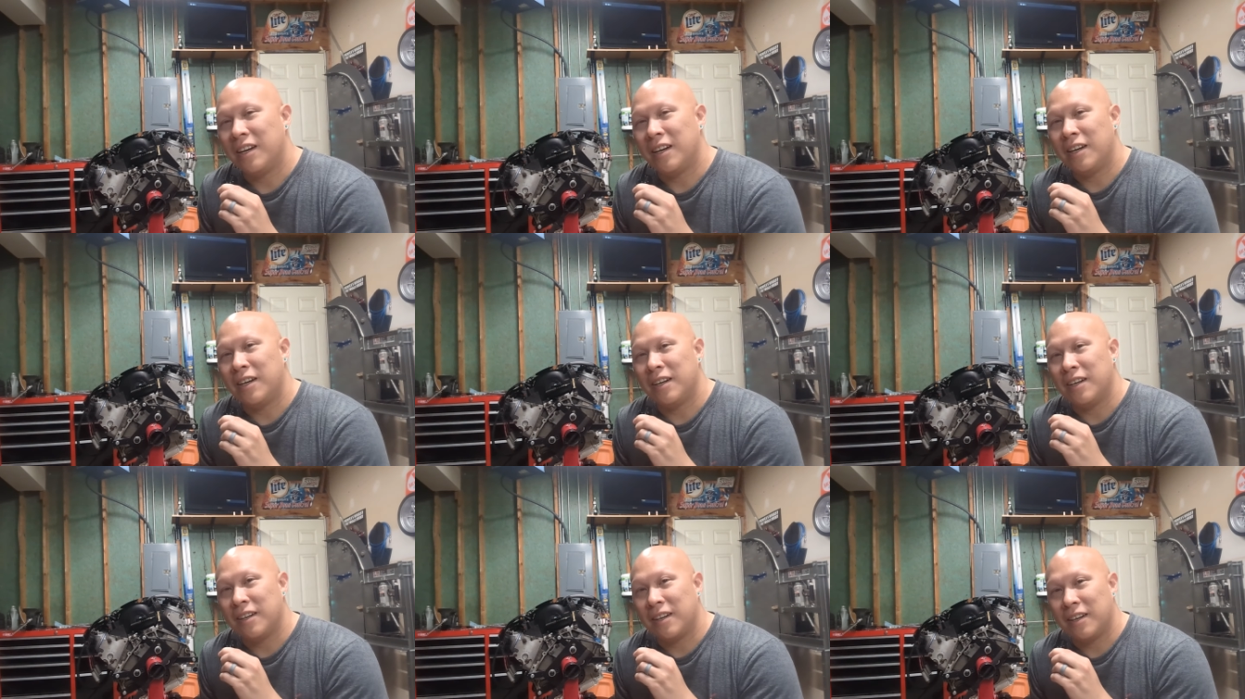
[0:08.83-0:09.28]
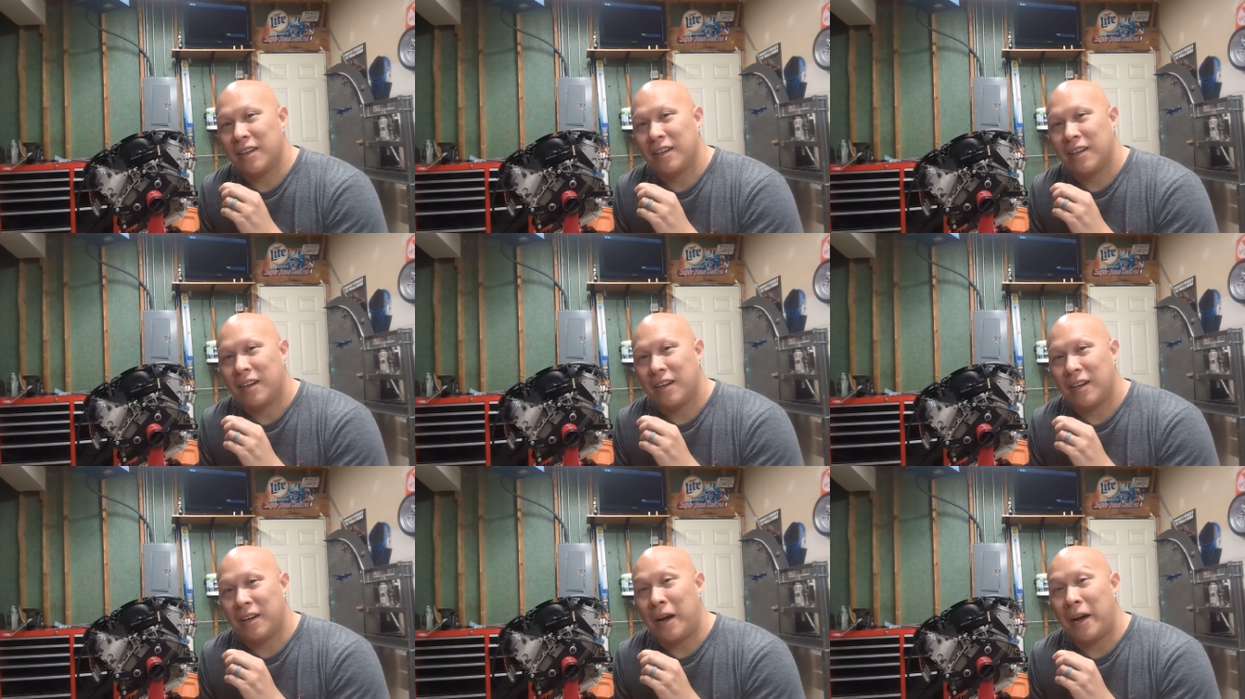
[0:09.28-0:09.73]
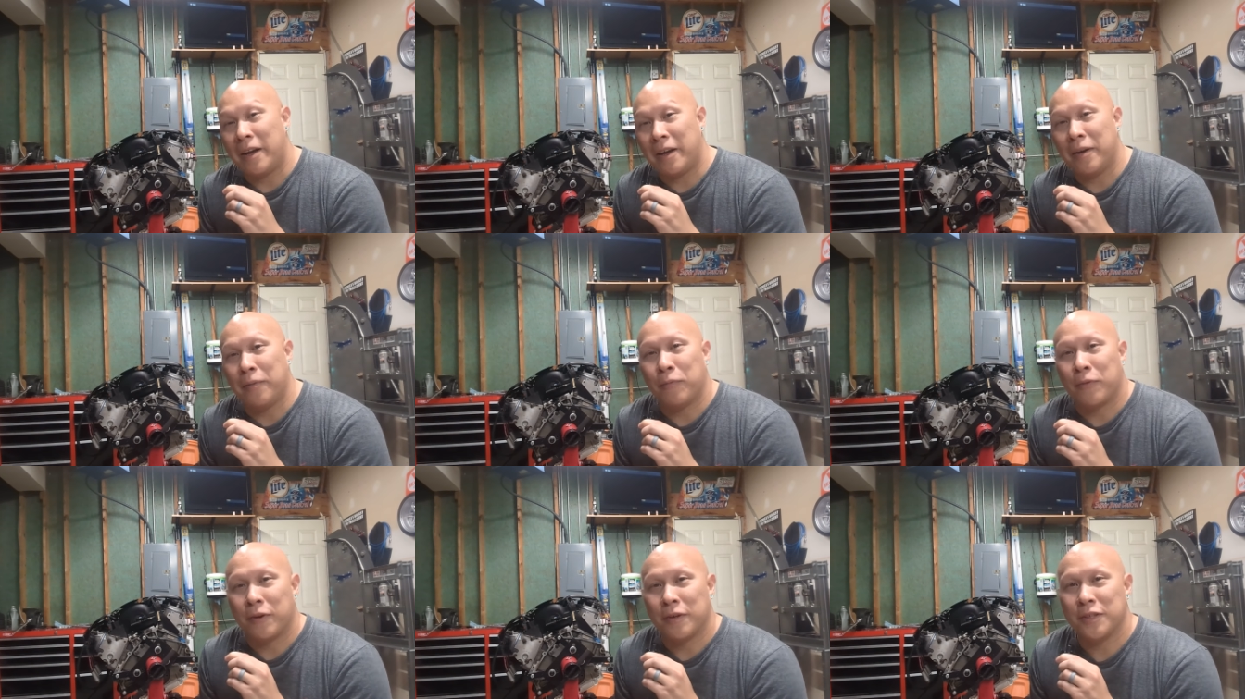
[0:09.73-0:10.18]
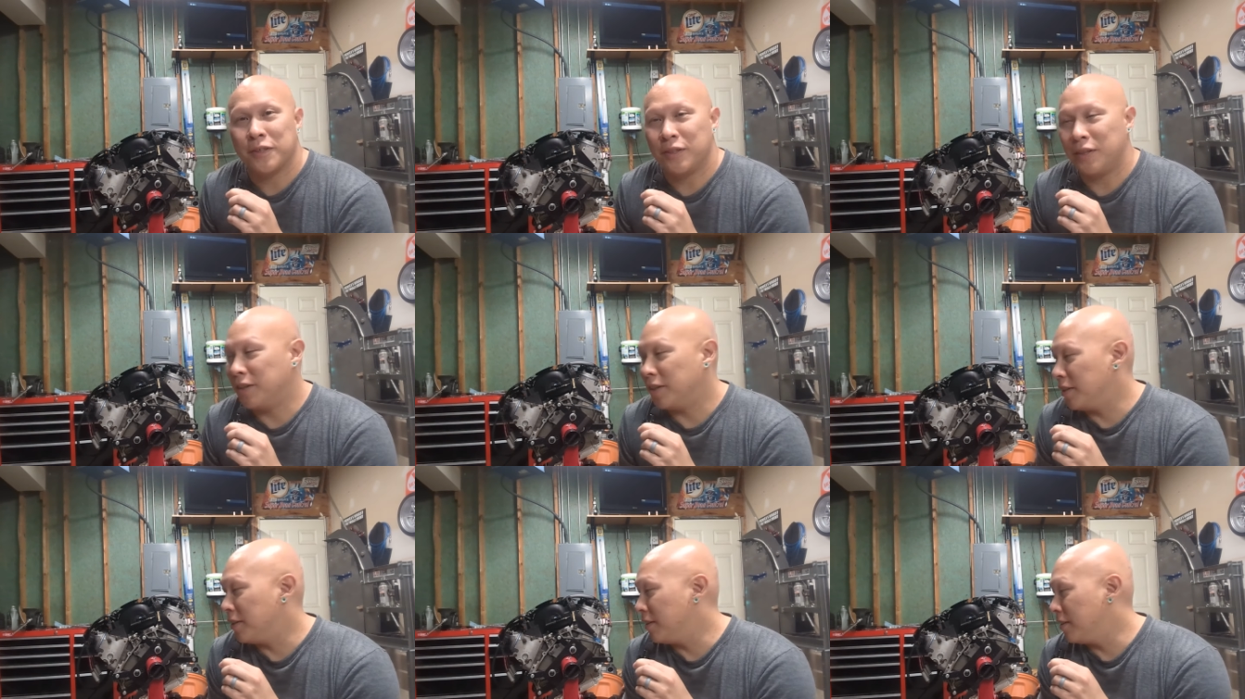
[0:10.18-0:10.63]
Uh, I am
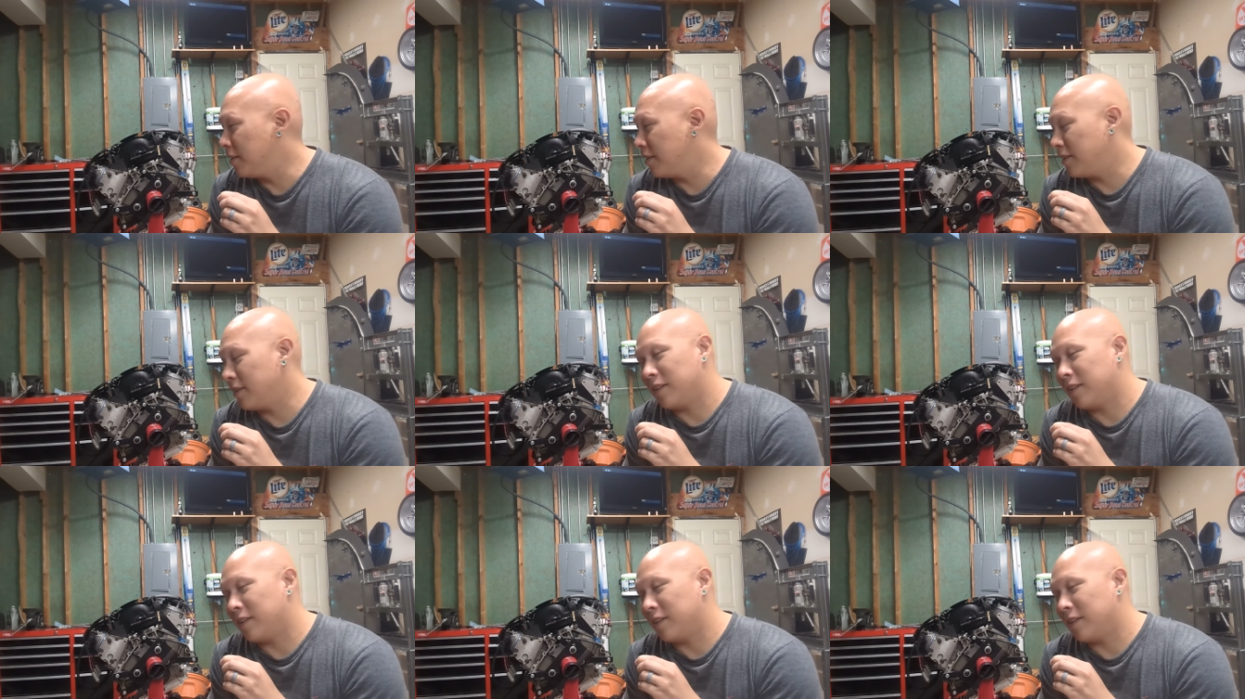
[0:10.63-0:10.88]
frustrated.